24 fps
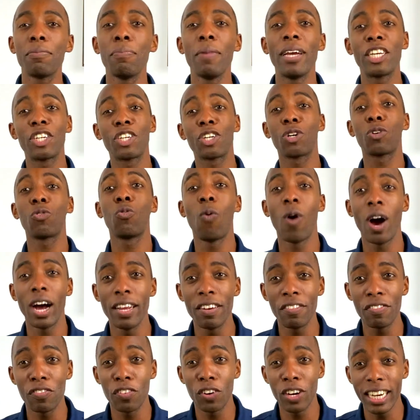make sure
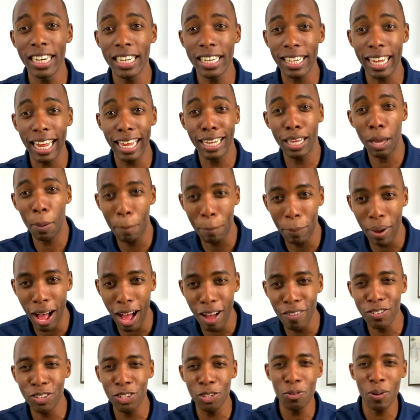one foot is slightly
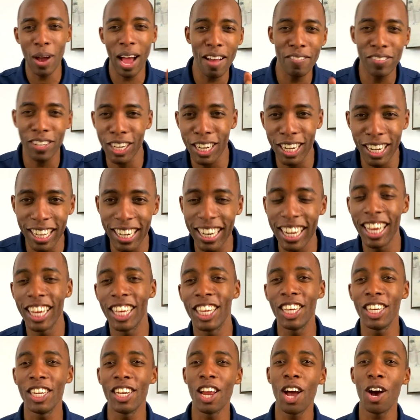above so you have a good,
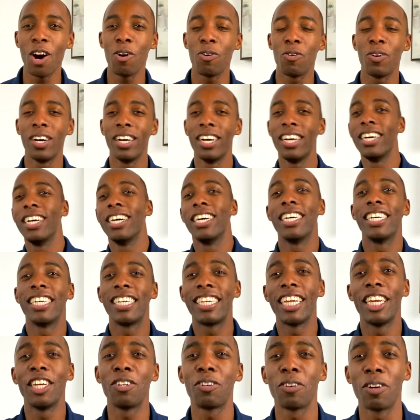you know,
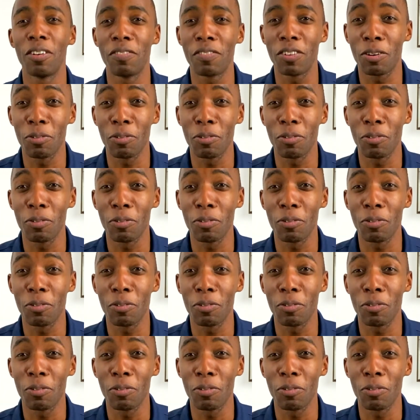center of